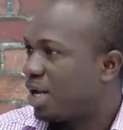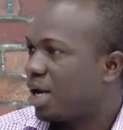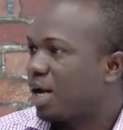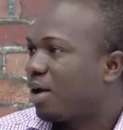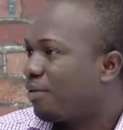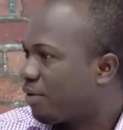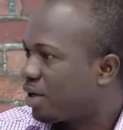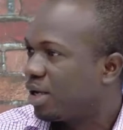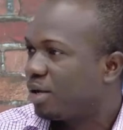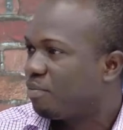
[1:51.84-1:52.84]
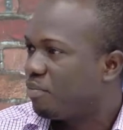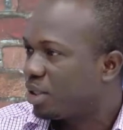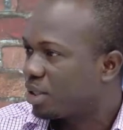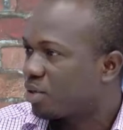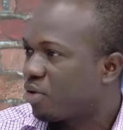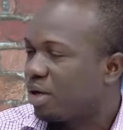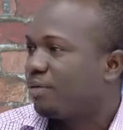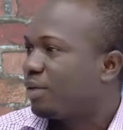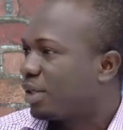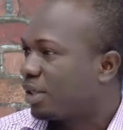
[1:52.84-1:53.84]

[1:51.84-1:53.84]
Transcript: another for the meat or the fish.